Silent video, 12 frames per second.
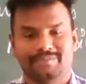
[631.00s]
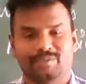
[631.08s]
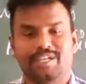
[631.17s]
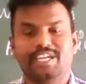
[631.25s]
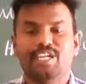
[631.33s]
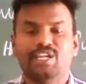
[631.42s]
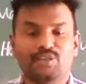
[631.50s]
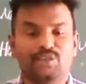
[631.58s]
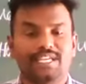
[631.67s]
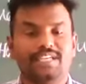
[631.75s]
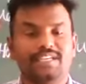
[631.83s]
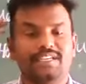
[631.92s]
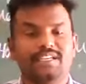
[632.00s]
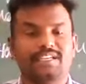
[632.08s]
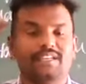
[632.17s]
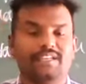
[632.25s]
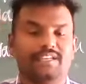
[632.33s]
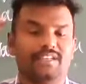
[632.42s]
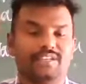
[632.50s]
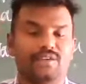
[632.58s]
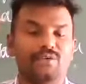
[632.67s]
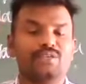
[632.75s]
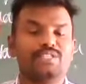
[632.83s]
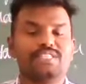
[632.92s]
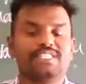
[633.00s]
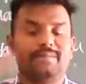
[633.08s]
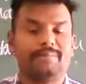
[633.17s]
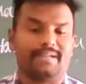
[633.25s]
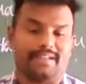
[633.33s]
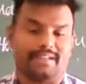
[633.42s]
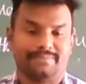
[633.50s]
Okay, during huge summer,